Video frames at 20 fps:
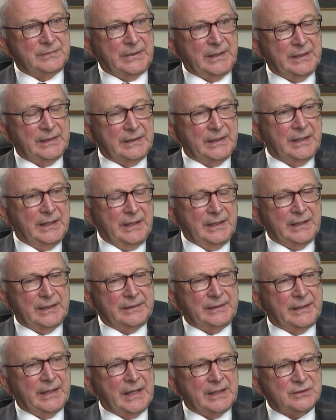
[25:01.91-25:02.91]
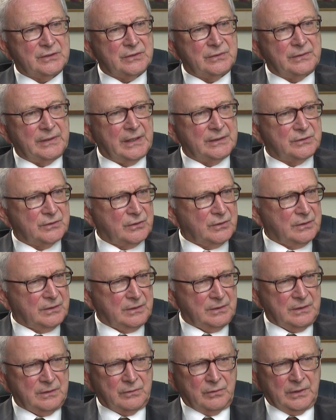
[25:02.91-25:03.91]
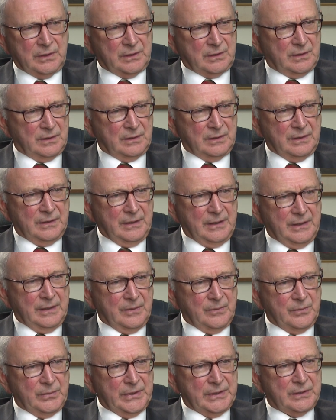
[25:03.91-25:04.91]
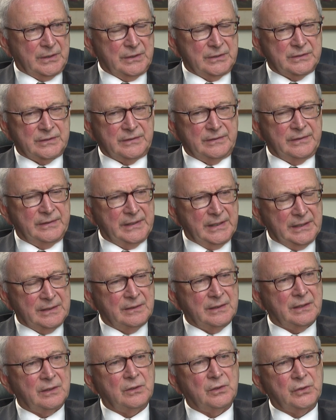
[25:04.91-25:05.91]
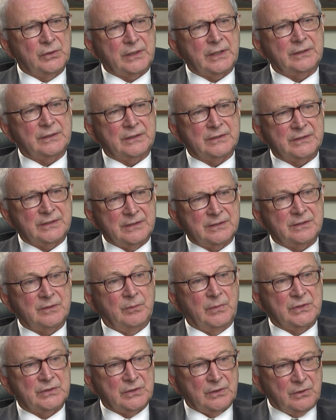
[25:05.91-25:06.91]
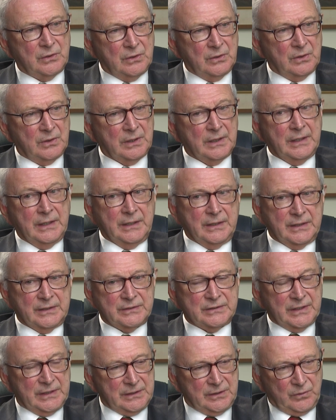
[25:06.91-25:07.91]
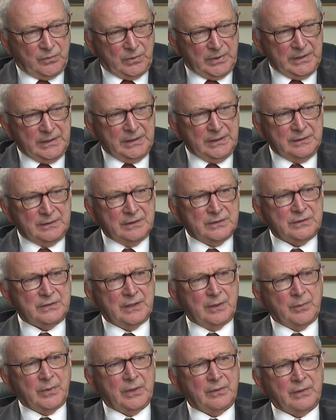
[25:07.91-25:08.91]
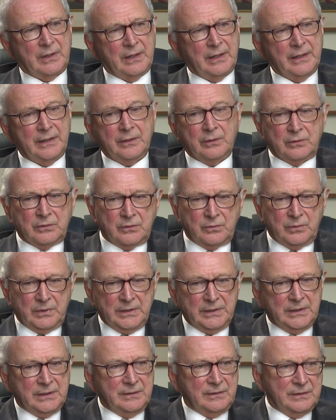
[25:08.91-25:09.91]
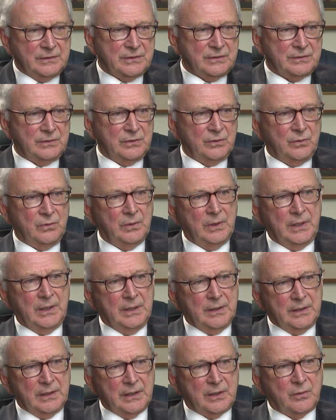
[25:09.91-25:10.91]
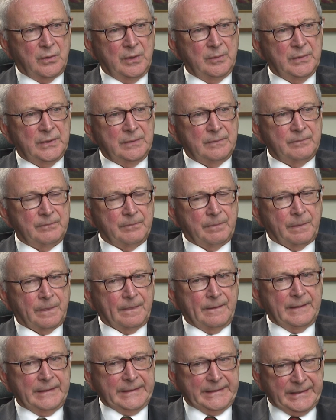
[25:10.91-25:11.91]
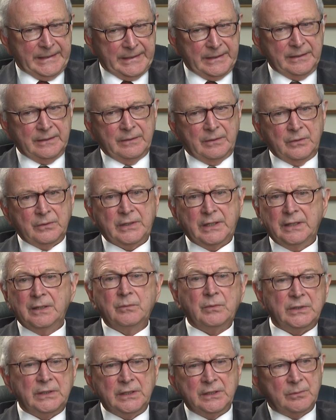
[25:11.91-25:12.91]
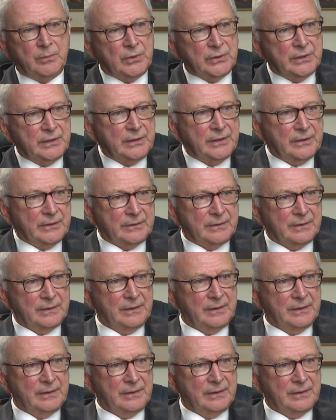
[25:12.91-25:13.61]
And that's critical, because then they'll look at the system as a whole and say, do we need this MRI, or do we need this new equipment? Yeah, okay, we need to put it here.